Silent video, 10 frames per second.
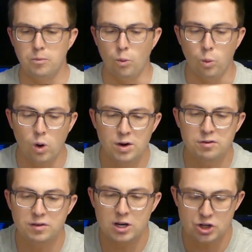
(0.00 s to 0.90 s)
Wood
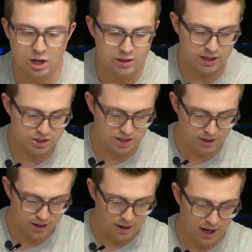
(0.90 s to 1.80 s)
finish on the
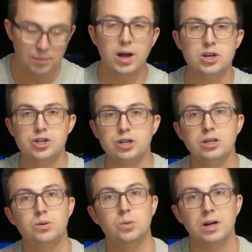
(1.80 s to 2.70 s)
exterior. I'm not
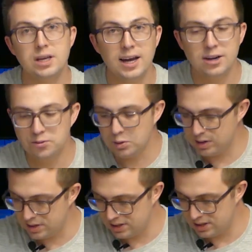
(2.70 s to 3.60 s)
sure what kind of
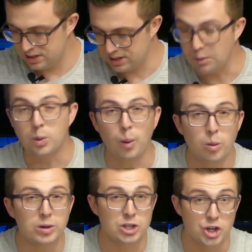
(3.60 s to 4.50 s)
wood this is.
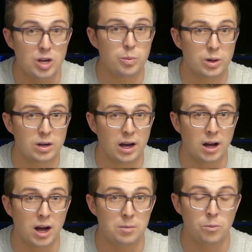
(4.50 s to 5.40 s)
Probably cheap.
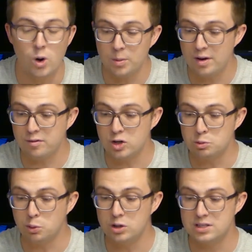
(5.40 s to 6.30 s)
One of my
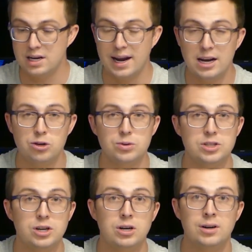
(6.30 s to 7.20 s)
first boards that I had to
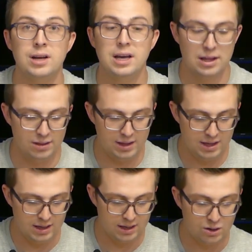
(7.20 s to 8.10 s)
return,
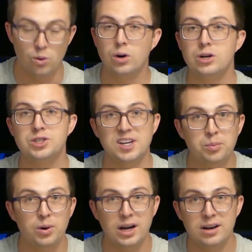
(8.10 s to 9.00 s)
the corner
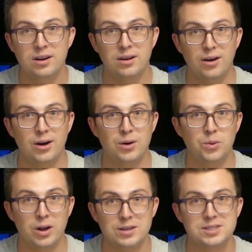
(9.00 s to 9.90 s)
separated on
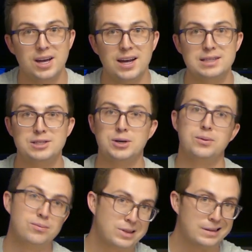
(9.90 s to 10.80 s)
one of the sides,
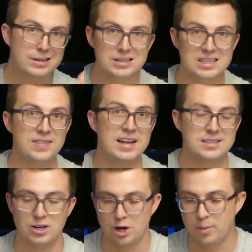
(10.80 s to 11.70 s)
so sent that
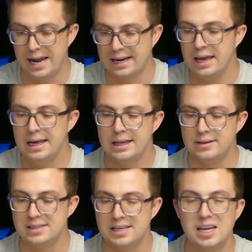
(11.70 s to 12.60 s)
sucker back.
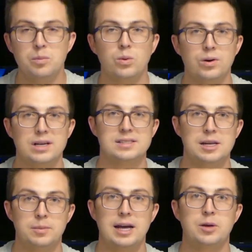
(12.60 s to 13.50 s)
The second board I
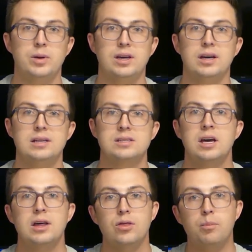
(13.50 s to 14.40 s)
sent back because
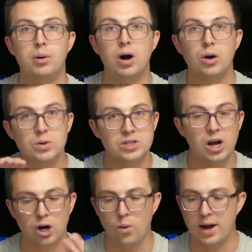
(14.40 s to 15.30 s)
the bar was
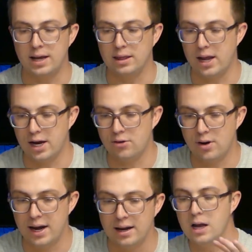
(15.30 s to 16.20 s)
not quite aligned
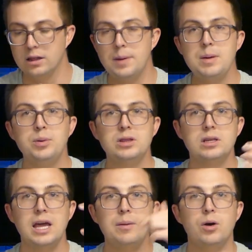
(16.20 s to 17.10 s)
right. Let me put the
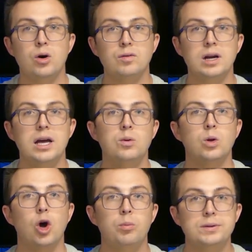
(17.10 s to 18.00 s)
camera overhead.
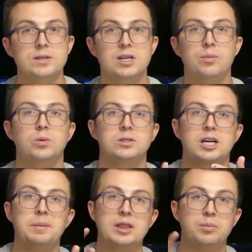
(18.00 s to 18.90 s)
We'll open this up. We'll
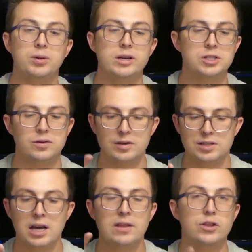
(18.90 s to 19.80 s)
talk about the play
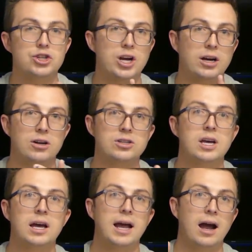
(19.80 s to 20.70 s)
surface, the checkers,
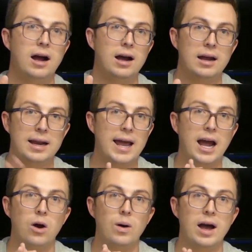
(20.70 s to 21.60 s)
and
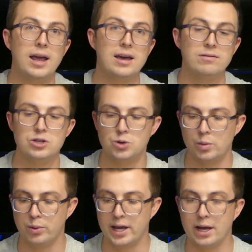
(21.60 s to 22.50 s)
how I have
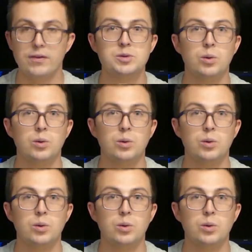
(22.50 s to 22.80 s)
enjoyed playing on this